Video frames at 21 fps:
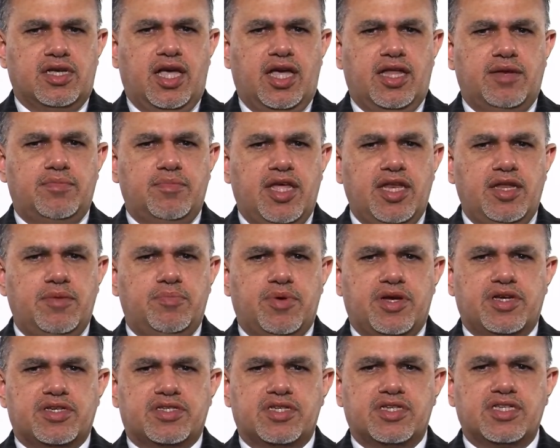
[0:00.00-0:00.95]
and many
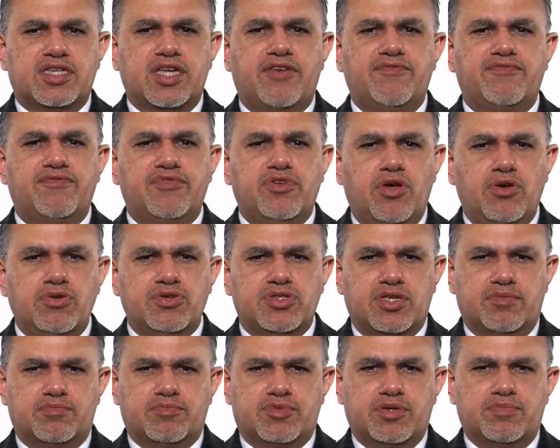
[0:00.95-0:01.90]
patients have no
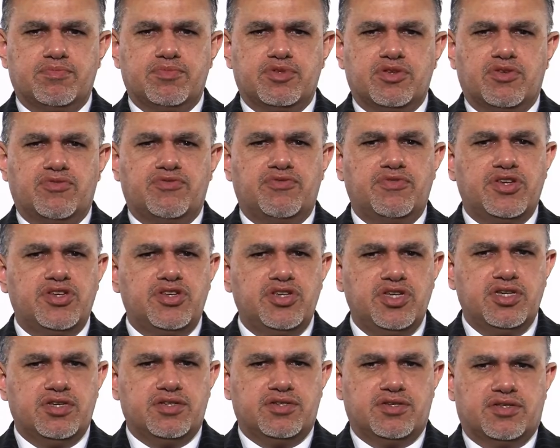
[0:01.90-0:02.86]
symptoms for
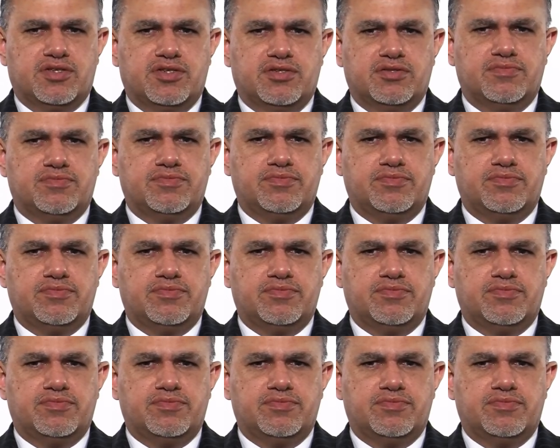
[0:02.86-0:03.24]
years.